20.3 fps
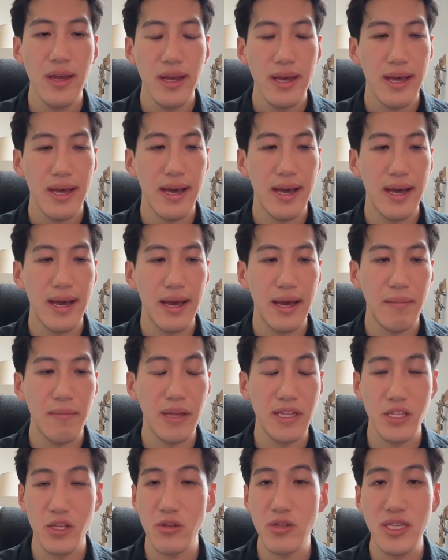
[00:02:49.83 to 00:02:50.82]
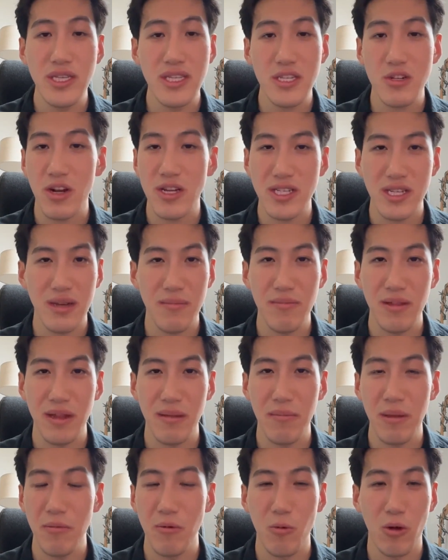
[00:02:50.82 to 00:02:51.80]
And so you'll see this across the company,
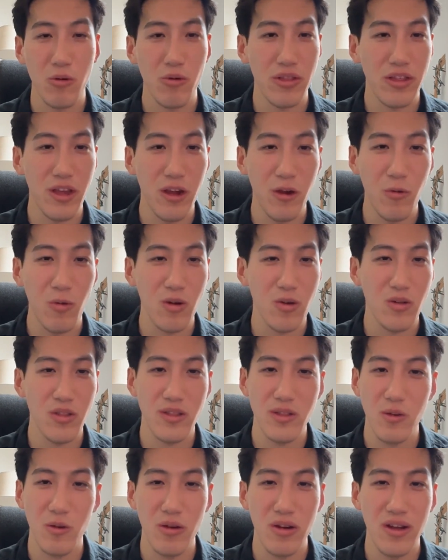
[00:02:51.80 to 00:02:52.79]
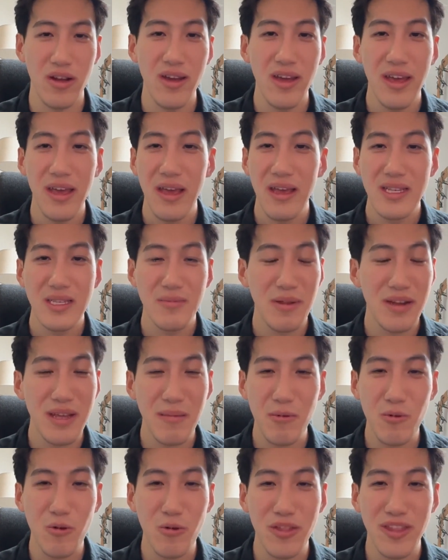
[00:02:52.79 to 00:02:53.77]
people working with co-work with Nora, spinning up
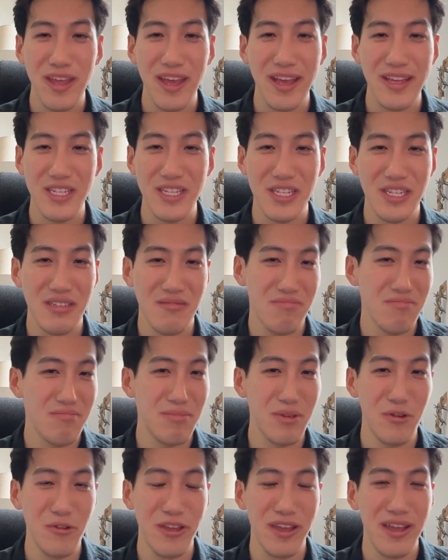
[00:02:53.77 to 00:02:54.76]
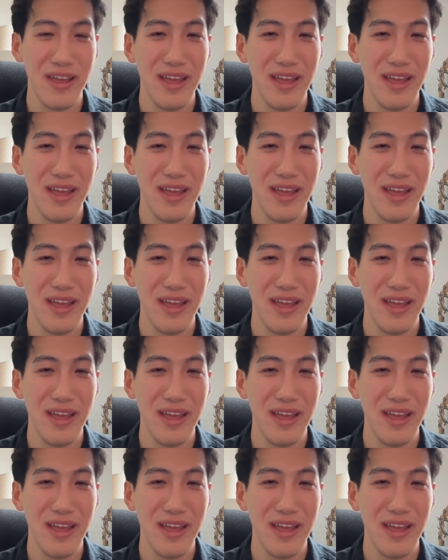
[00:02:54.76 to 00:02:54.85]
cool things and just building.